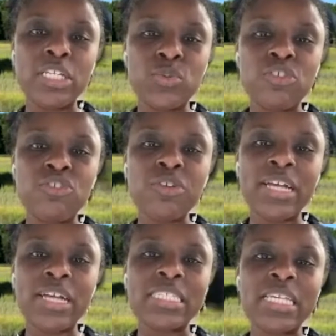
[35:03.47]
to
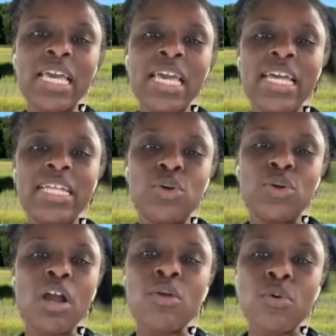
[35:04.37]
address. And so
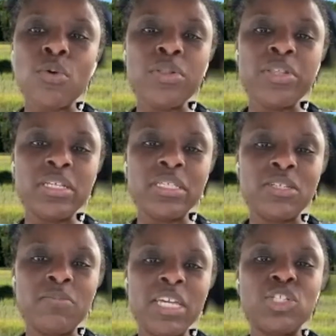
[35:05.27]
our role is to
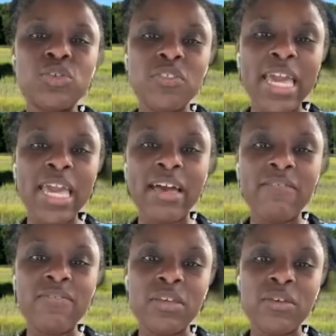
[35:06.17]
make sure they have
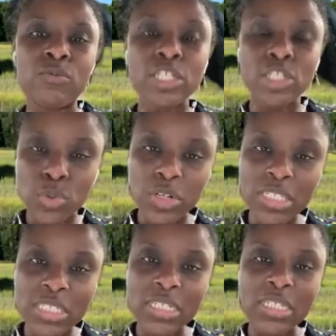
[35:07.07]
the
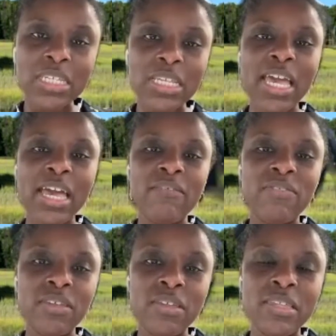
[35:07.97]
resources and have
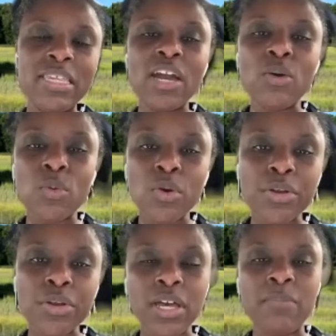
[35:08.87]
the network,
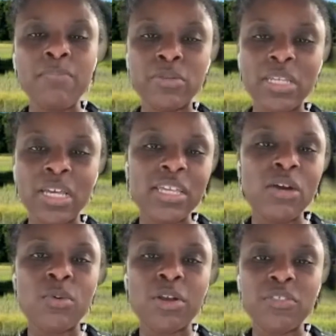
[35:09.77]
built out
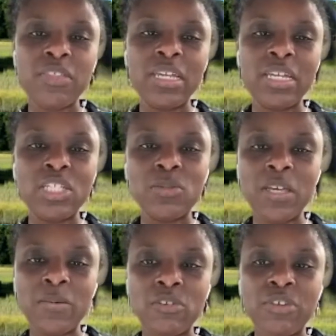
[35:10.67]
network that they need to be able
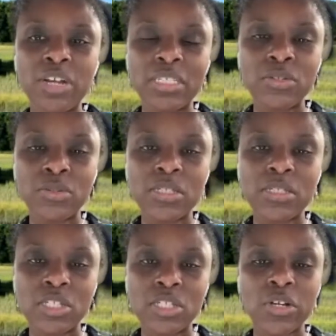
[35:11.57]
to address those
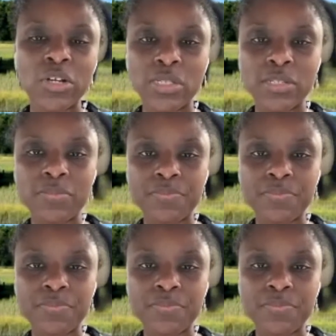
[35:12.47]
concerns.